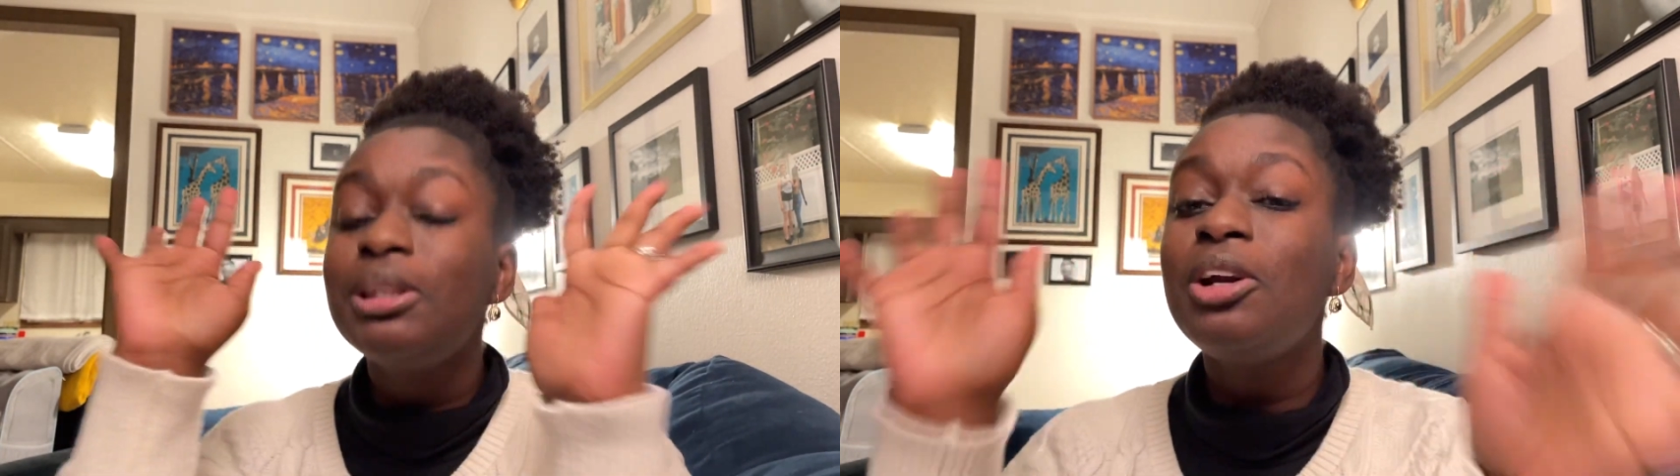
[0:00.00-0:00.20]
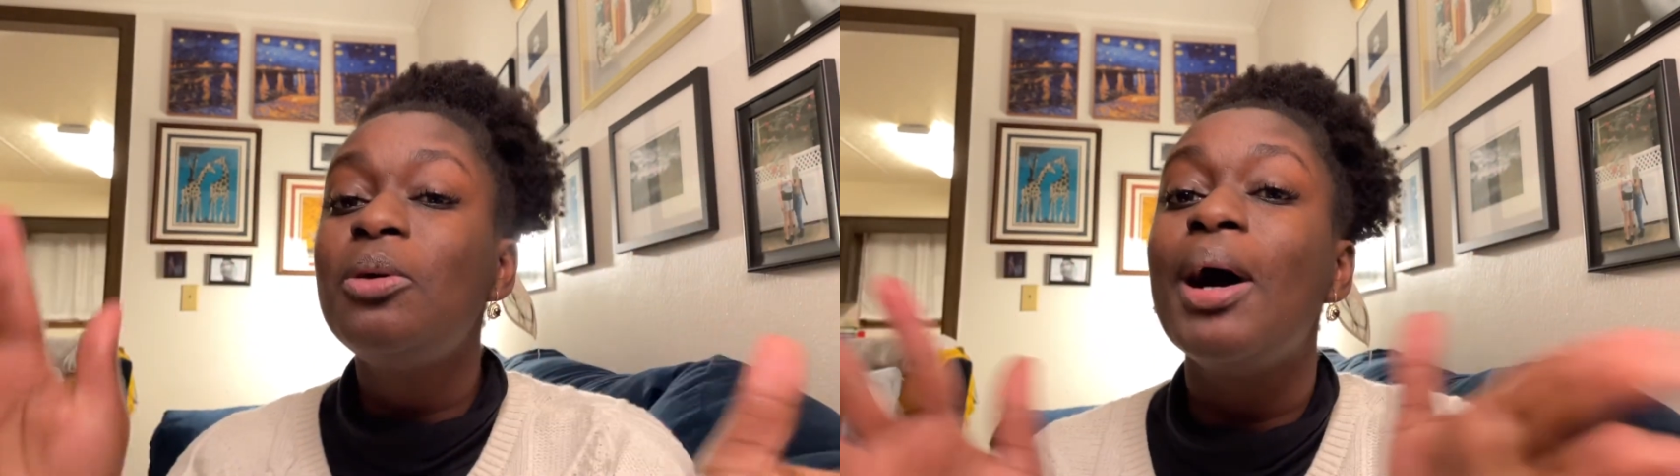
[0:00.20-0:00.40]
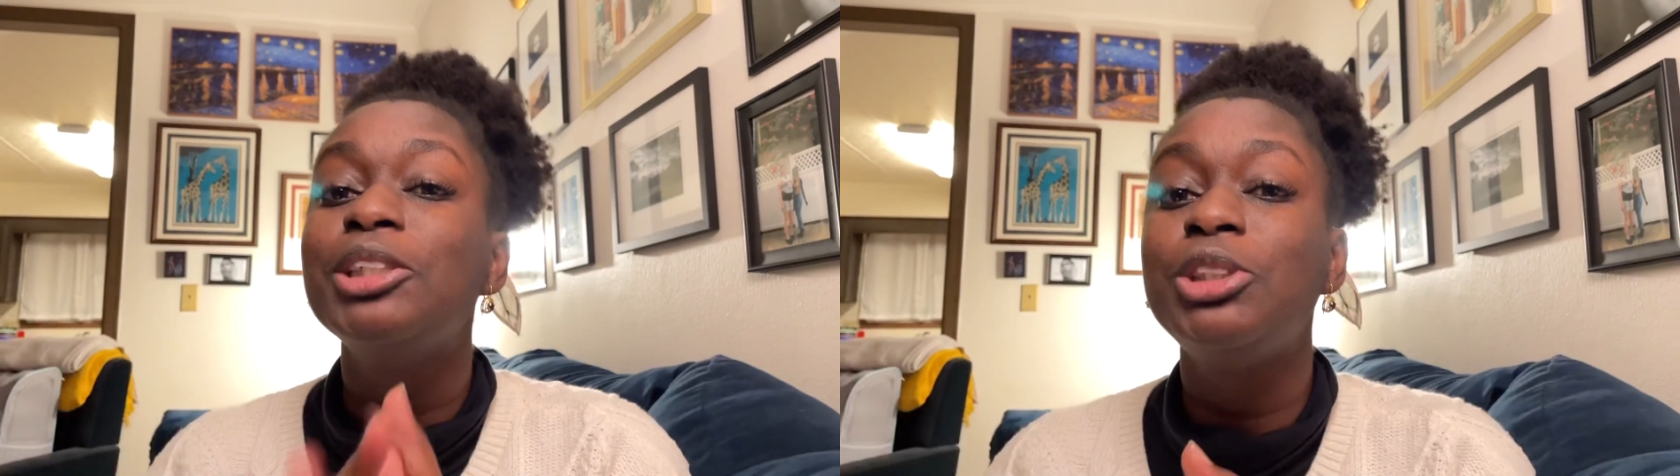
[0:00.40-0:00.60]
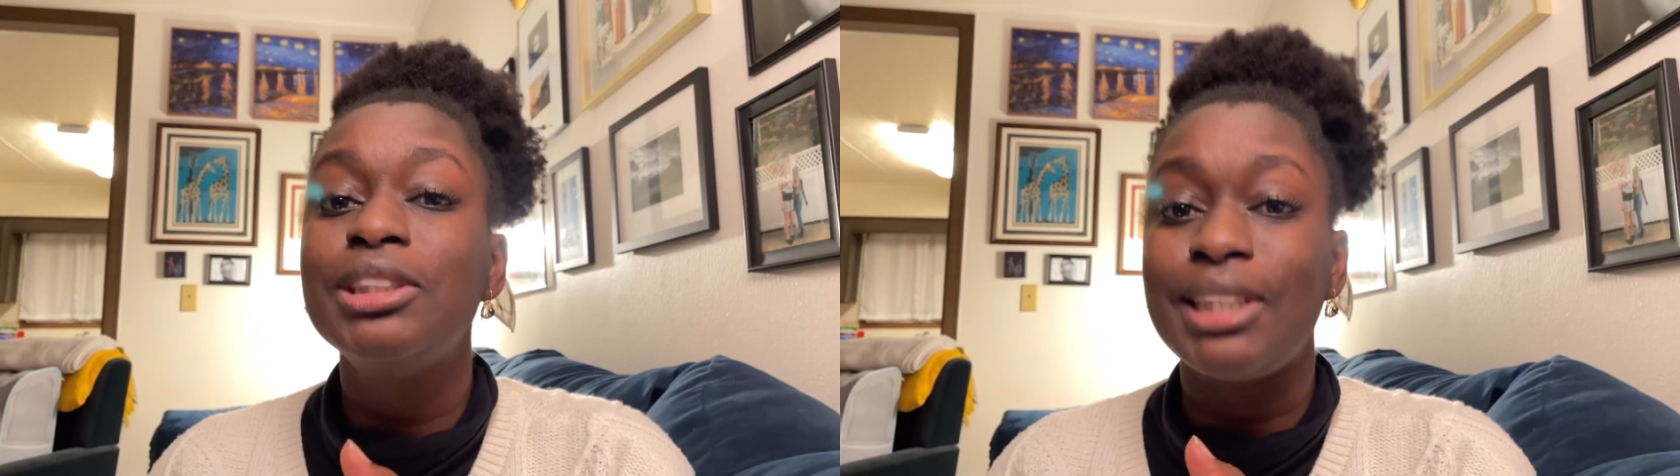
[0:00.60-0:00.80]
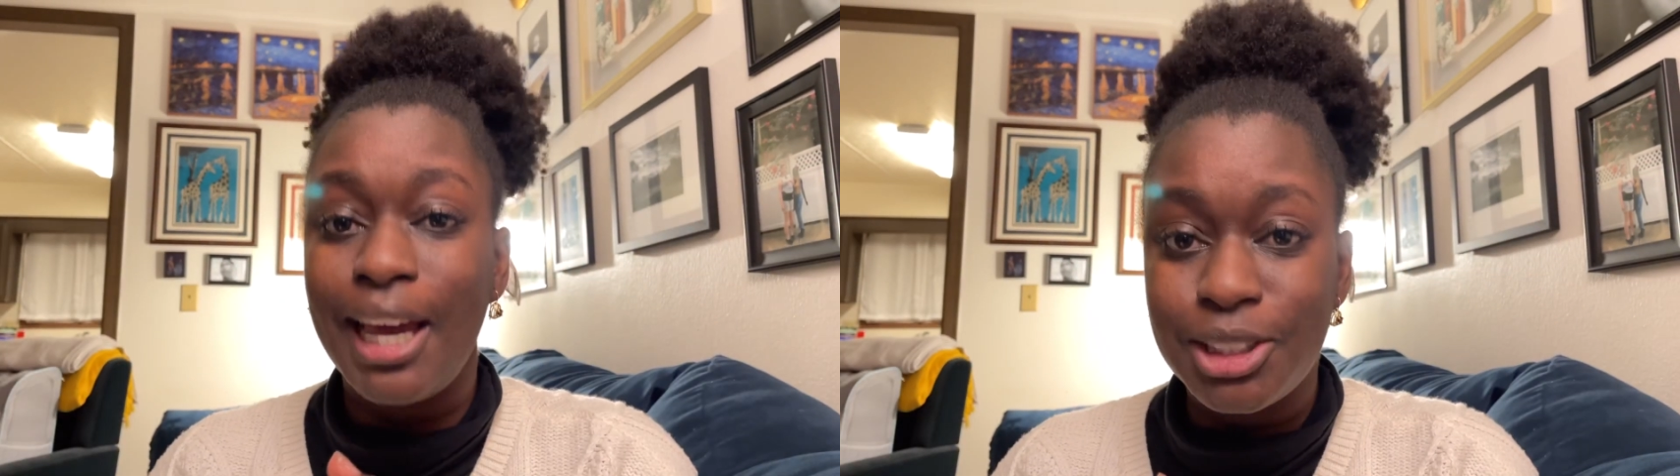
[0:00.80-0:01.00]
little
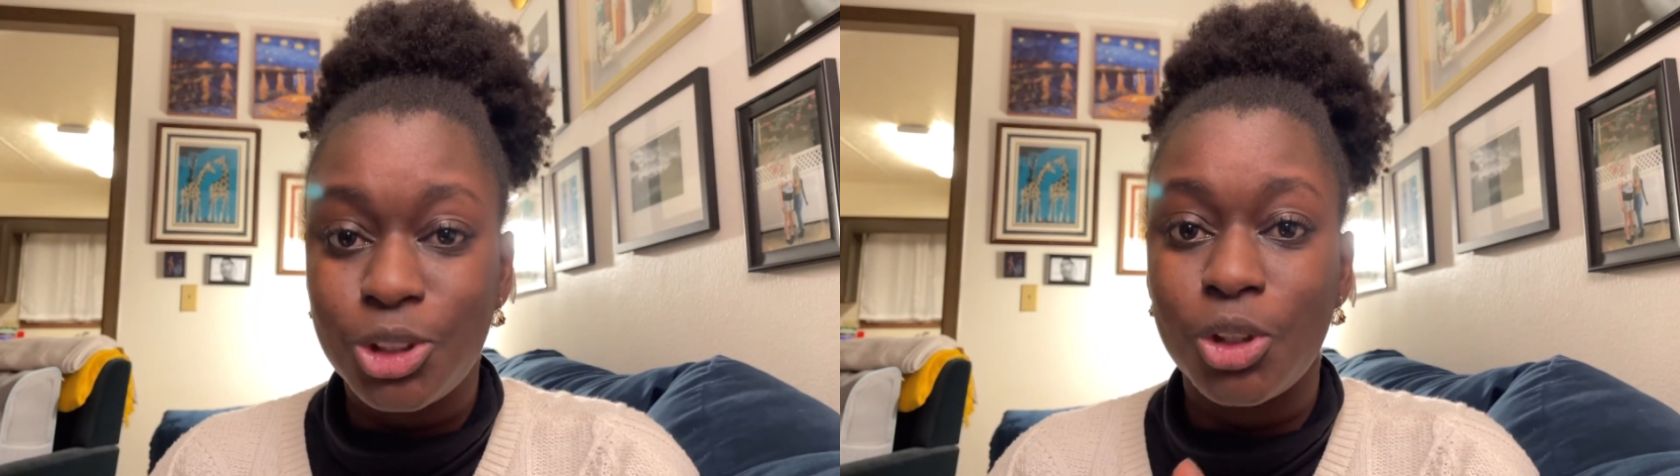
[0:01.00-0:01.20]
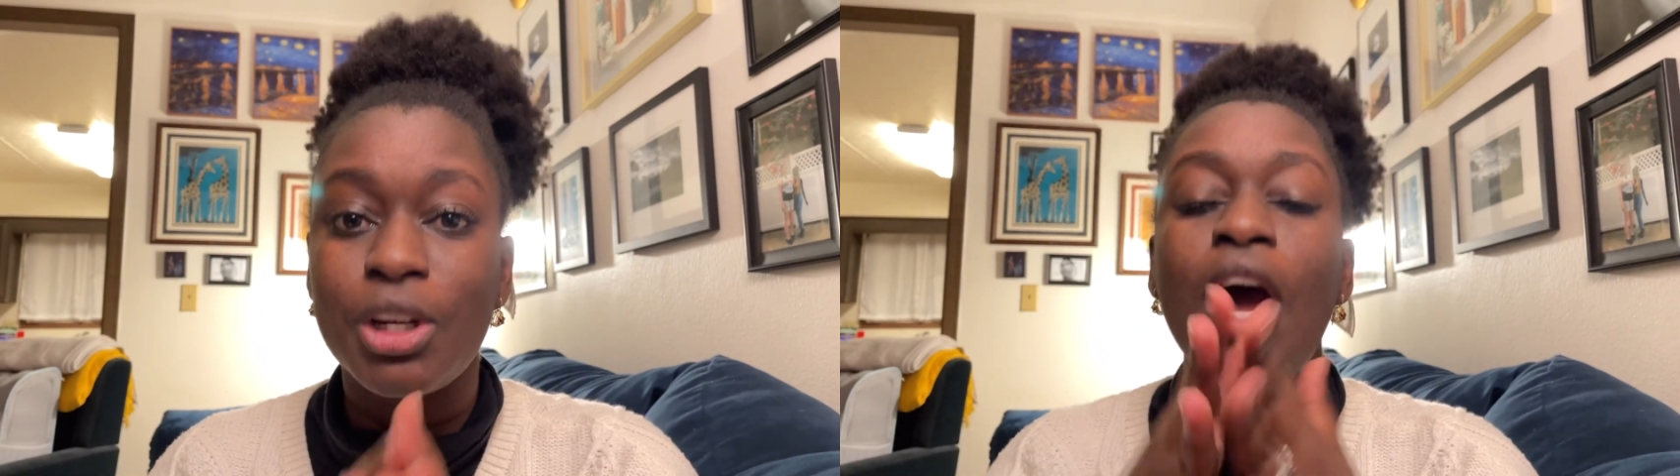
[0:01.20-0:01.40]
questions answered